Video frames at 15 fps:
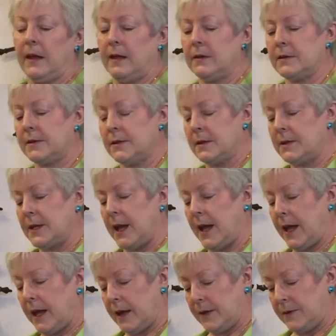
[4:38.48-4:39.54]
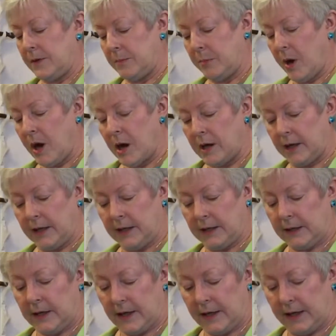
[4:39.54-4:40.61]
is to take the
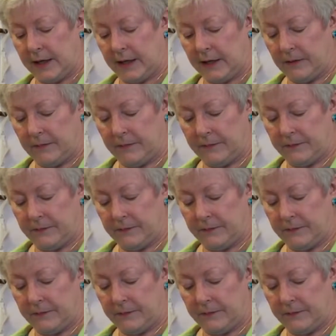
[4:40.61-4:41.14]
pocket lining